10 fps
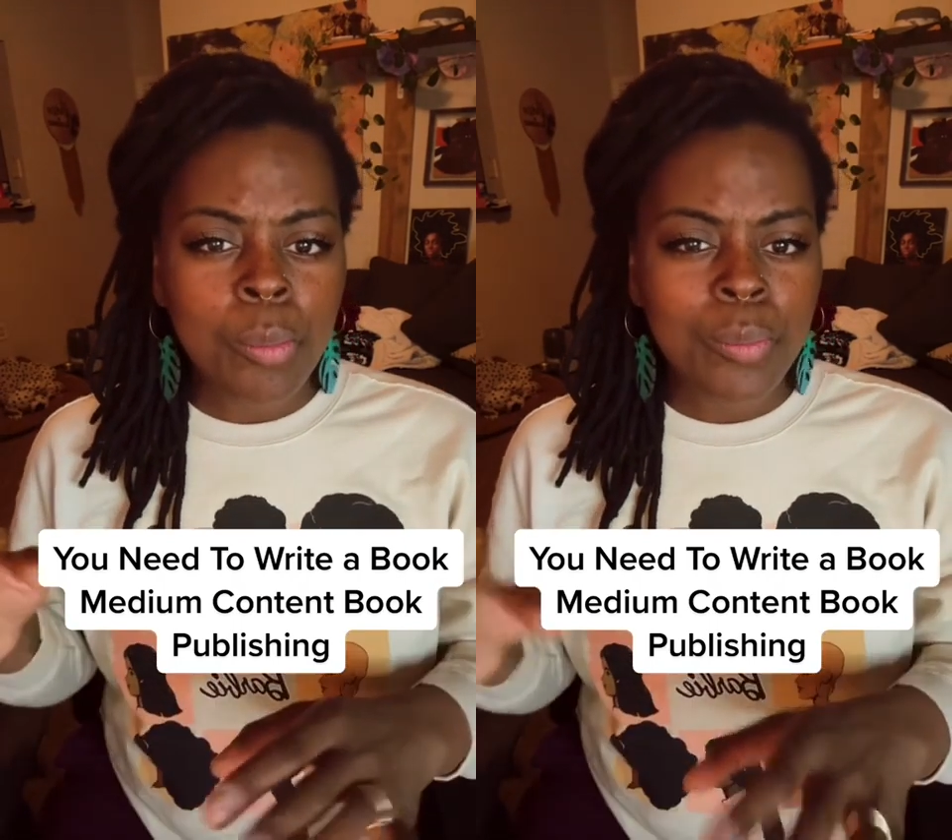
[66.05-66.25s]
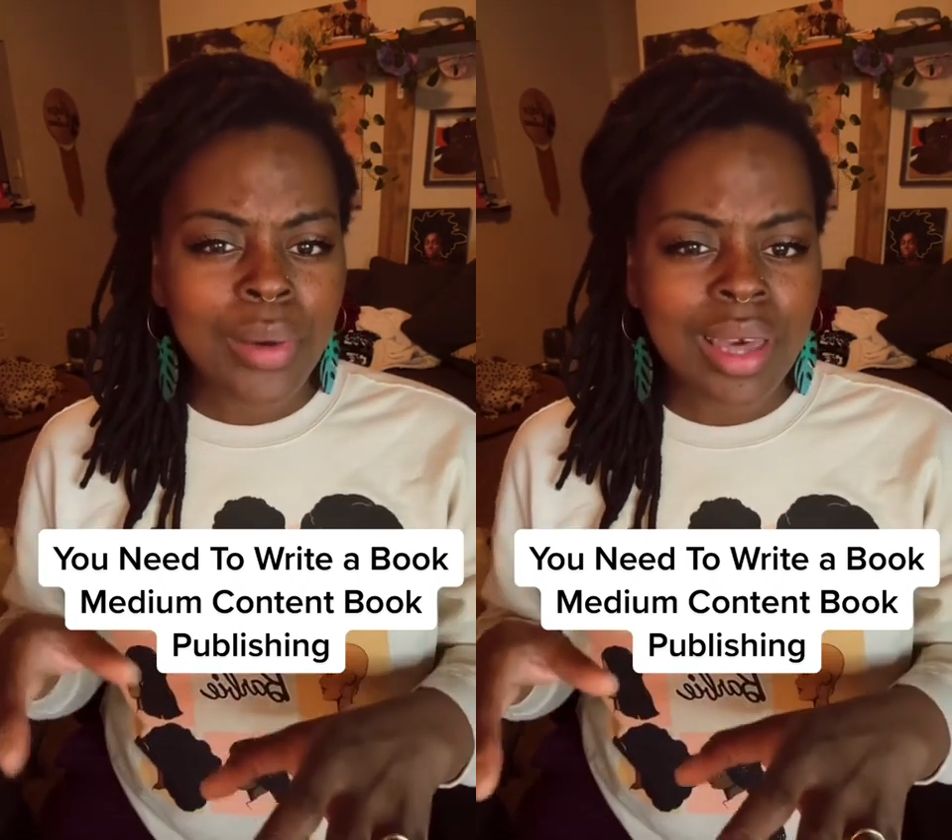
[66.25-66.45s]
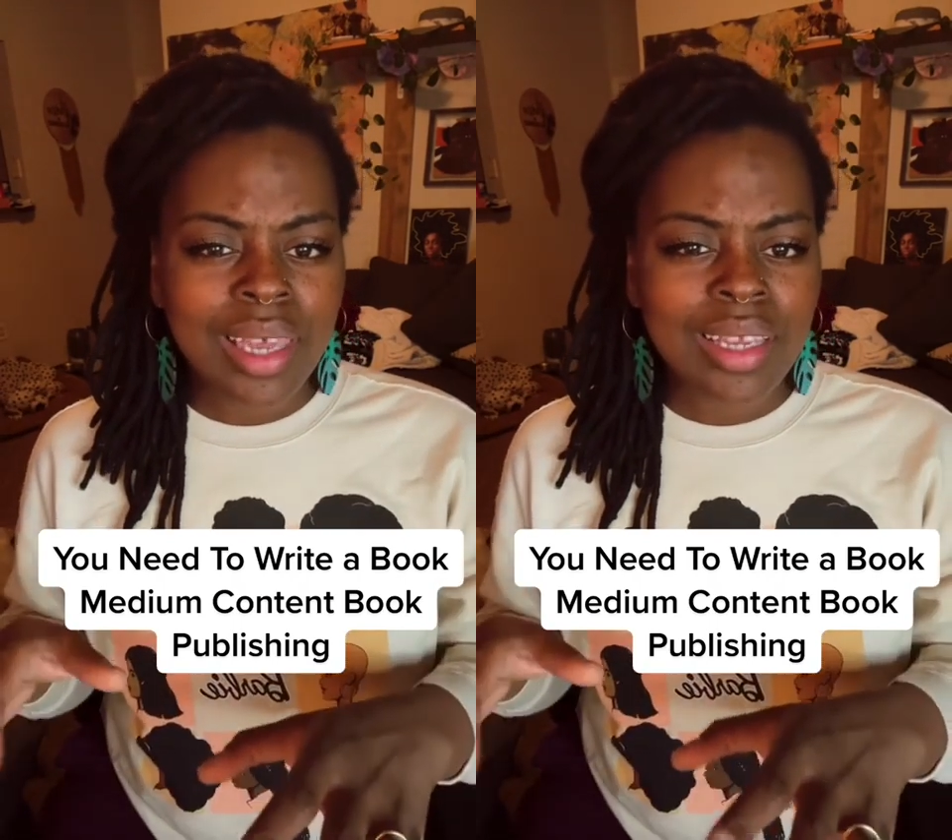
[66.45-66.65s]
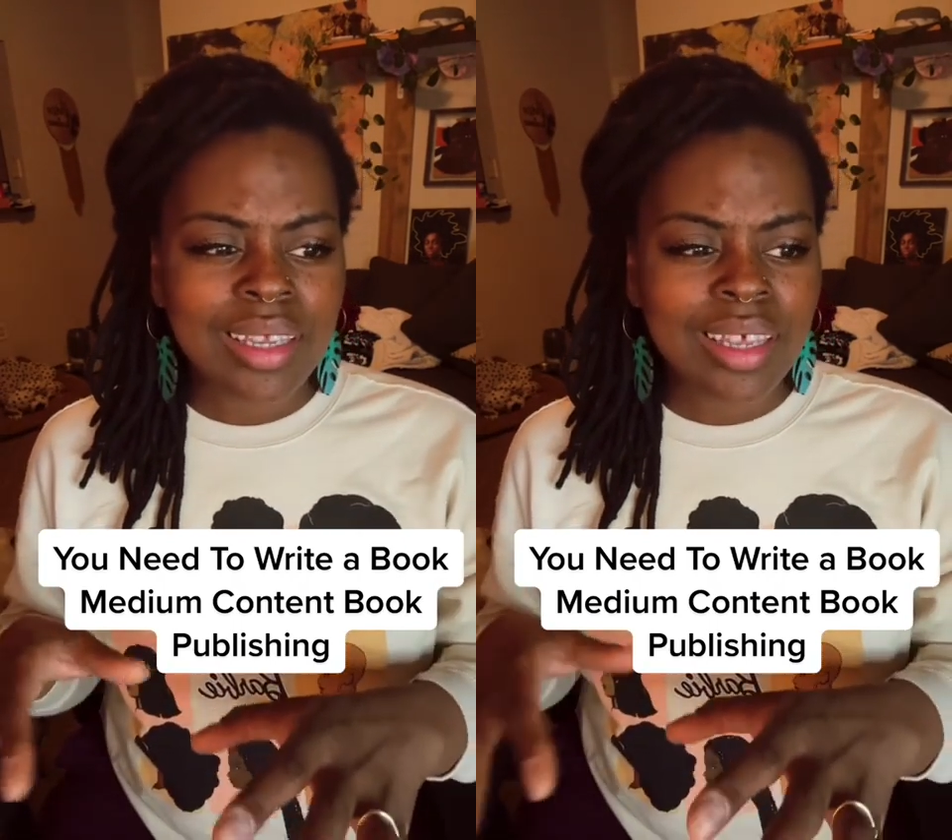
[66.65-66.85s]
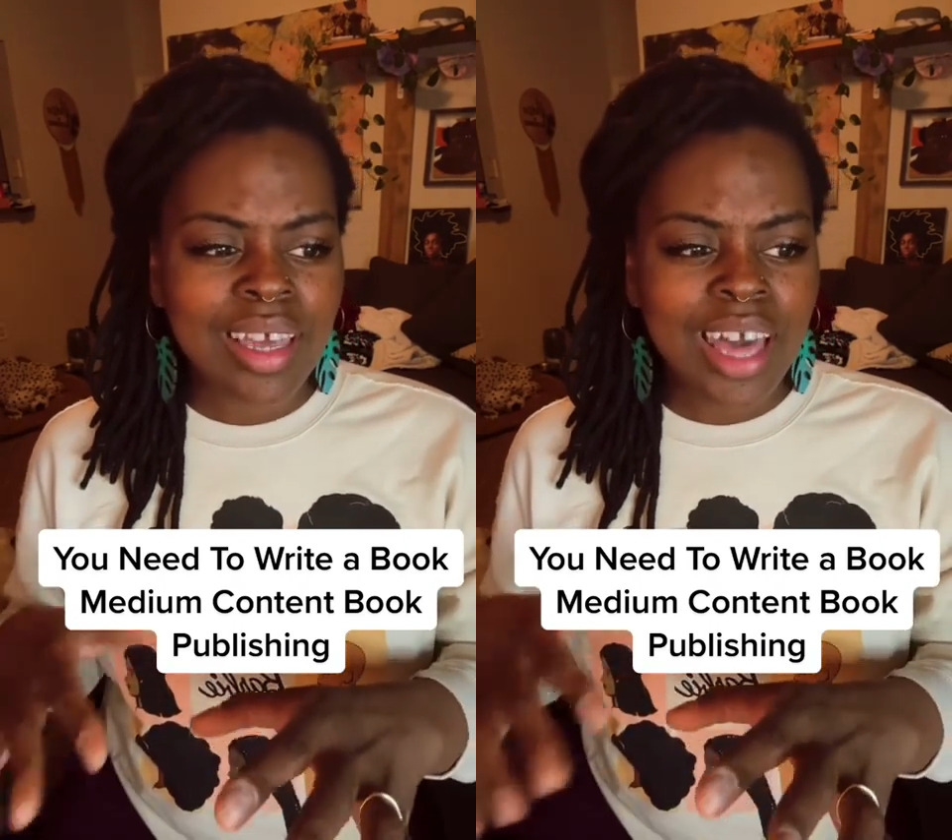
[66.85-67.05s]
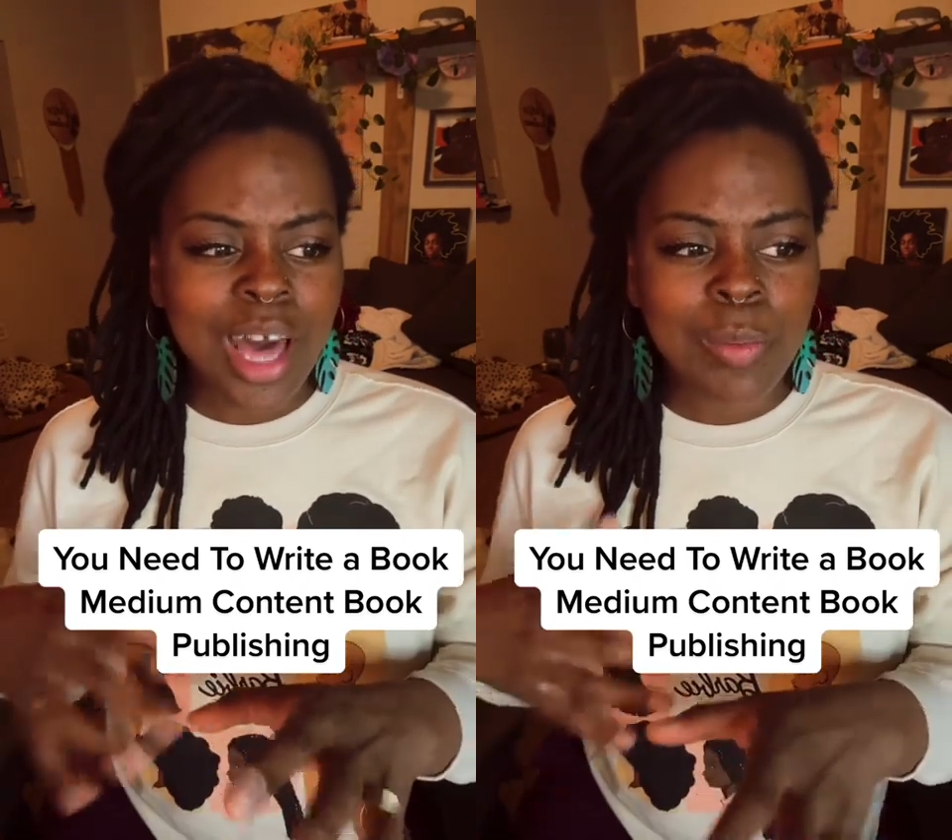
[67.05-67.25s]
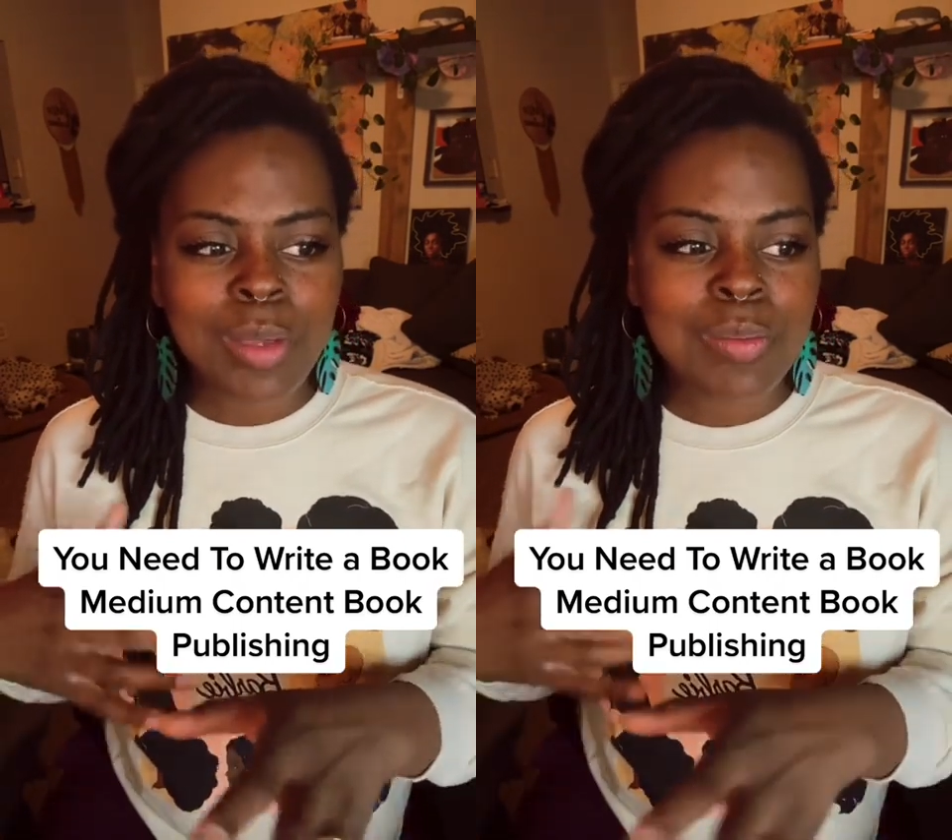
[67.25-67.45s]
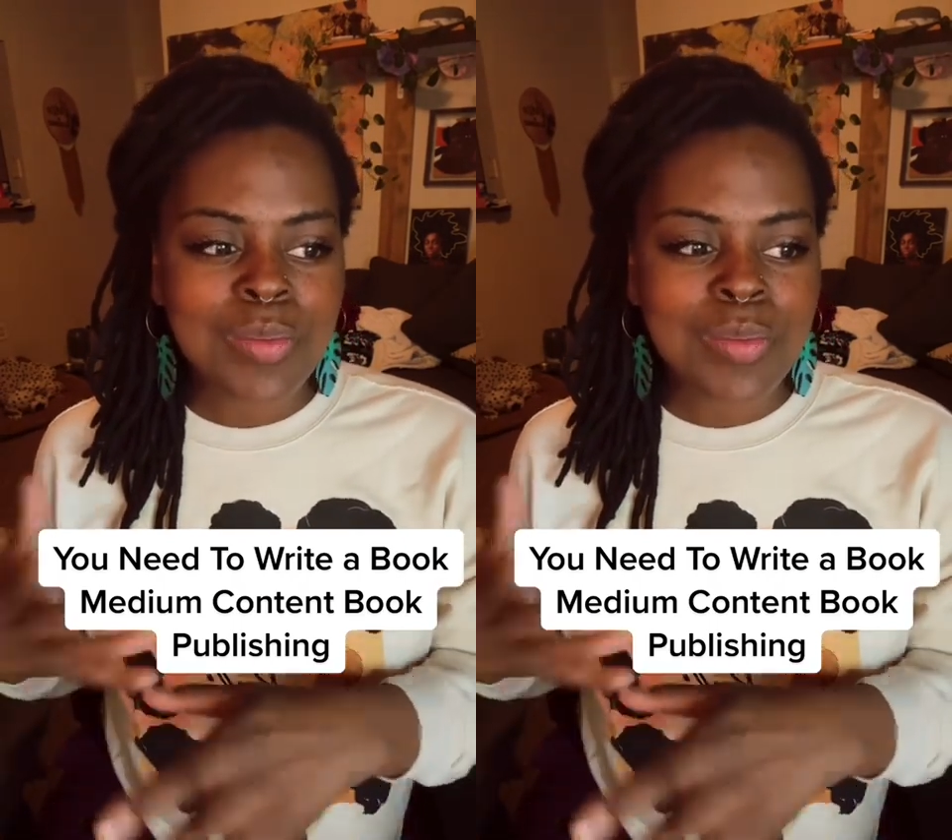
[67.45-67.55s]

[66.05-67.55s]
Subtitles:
but helping